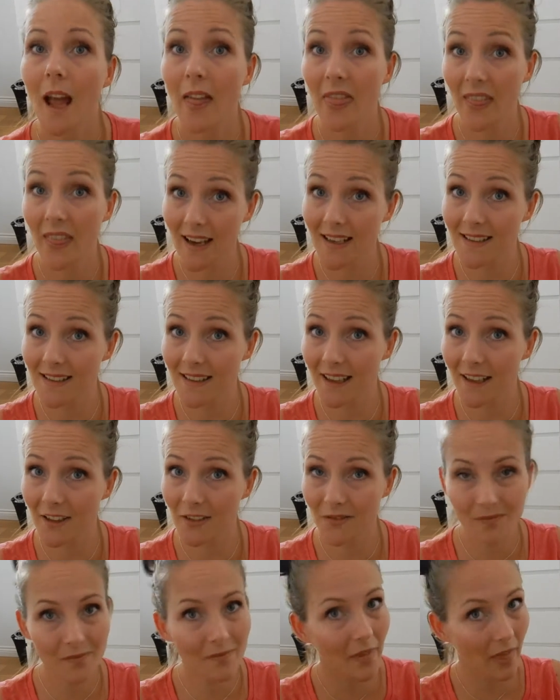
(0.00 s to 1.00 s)
And that is
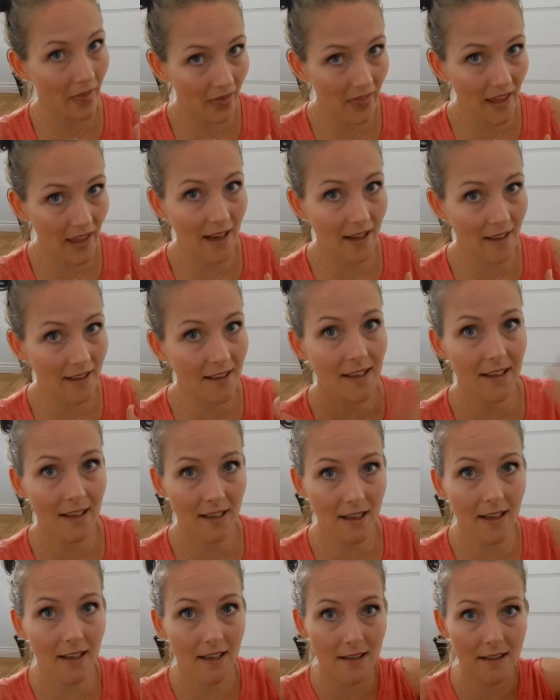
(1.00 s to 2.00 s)
it. That
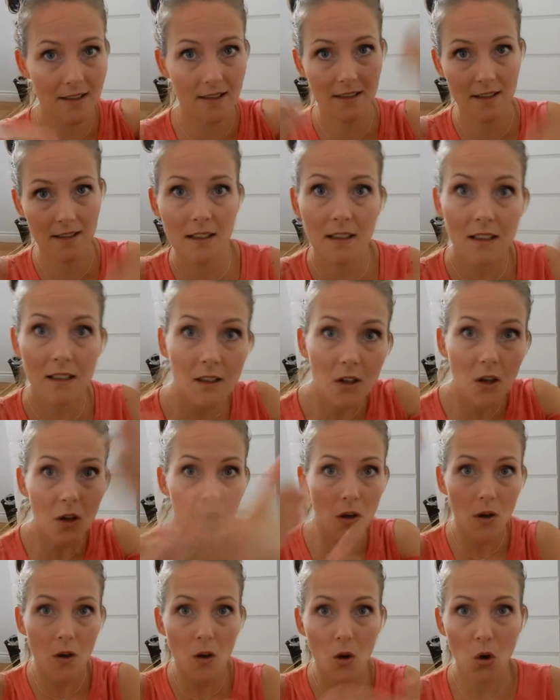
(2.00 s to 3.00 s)
is
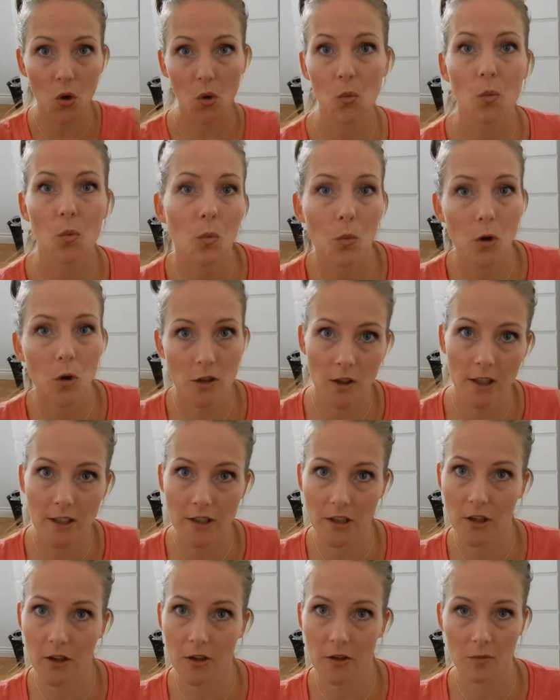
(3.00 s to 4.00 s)
what
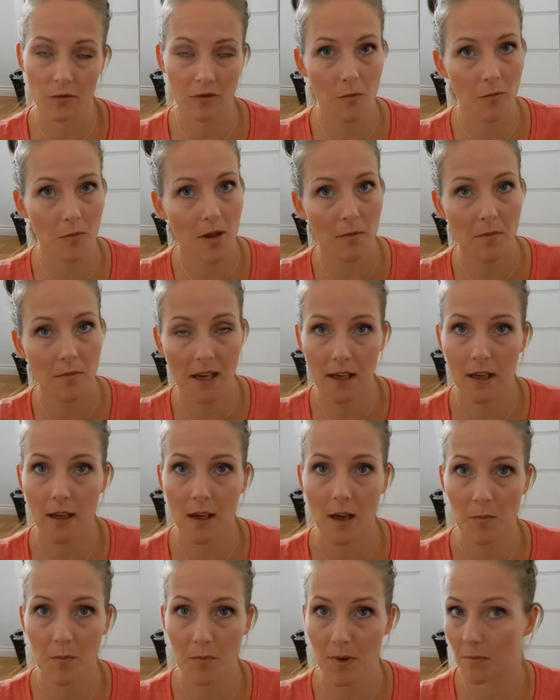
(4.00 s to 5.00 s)
I do for my
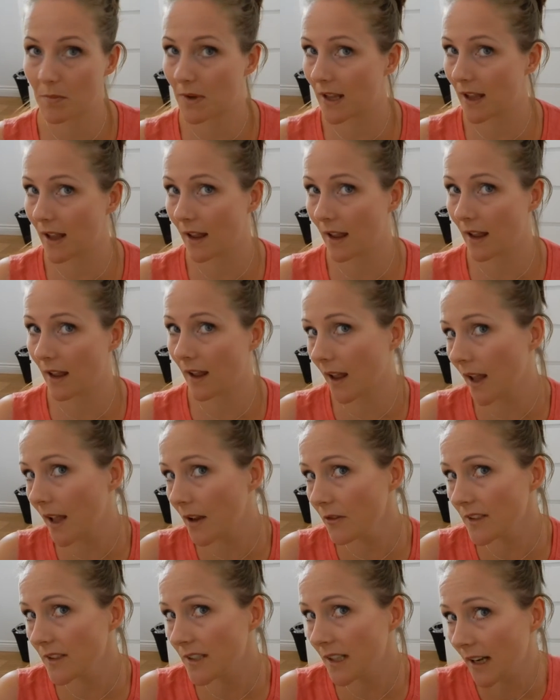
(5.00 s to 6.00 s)
makeup and my hair
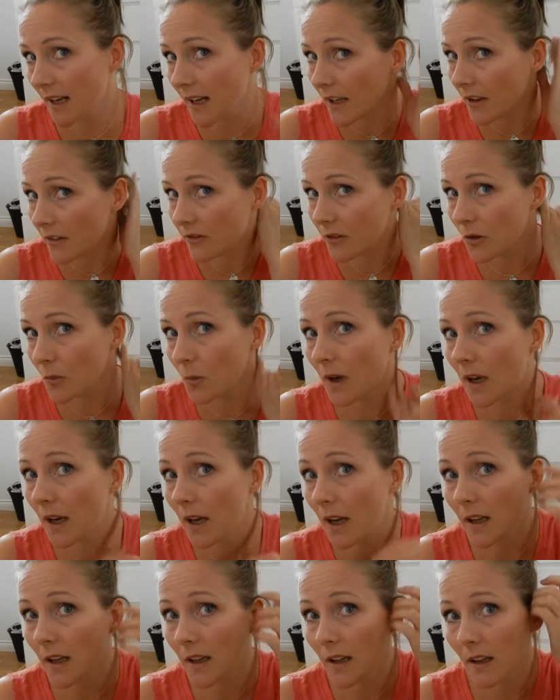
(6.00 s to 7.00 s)
every day for
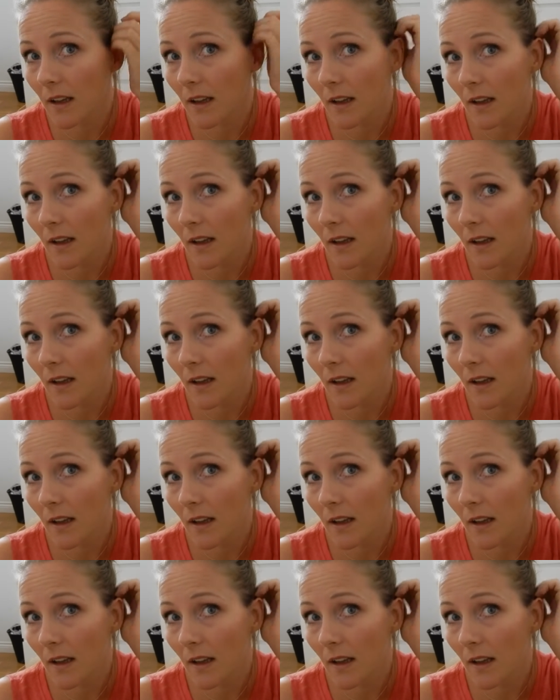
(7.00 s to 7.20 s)
work.